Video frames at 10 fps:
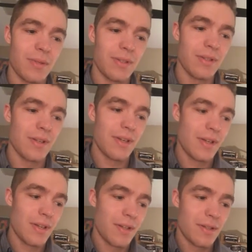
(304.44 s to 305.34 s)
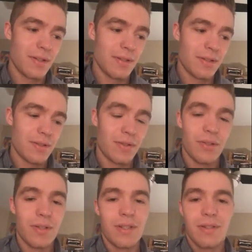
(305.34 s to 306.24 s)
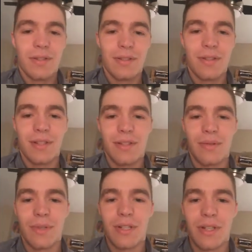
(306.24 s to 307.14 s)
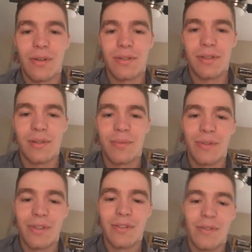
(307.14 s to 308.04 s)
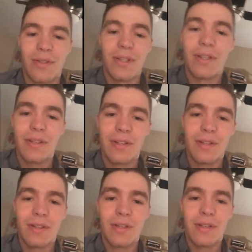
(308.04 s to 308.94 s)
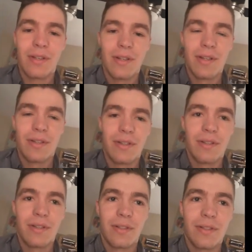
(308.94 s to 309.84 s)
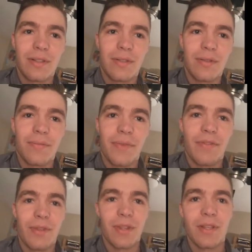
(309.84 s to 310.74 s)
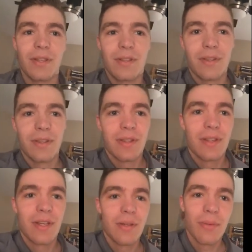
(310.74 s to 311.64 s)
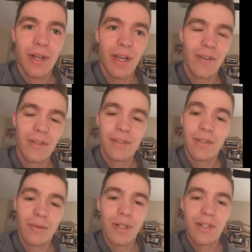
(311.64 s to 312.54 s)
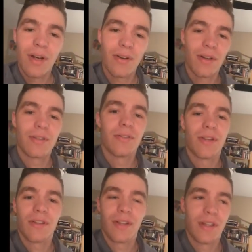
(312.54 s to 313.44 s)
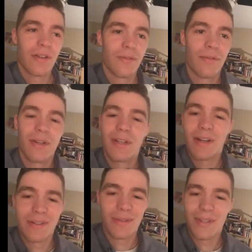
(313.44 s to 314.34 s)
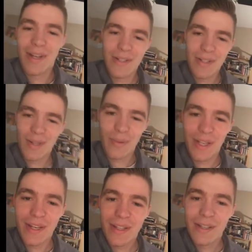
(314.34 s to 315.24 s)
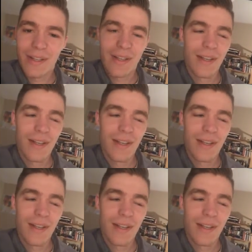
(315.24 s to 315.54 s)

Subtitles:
mean, you need to reach out to someone if you think, you know, if you think that you might have this, just reach out, and you get like a free consultation at the beginning.